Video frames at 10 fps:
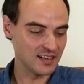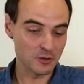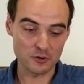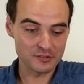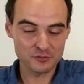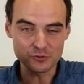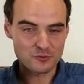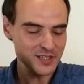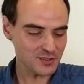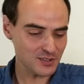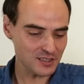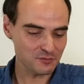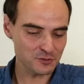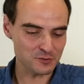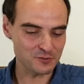Or if you're
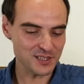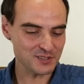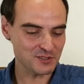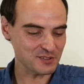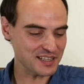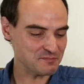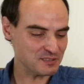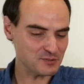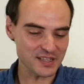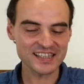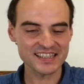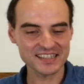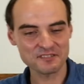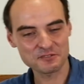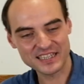rich, you can drink it
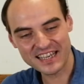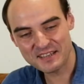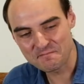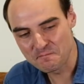every day.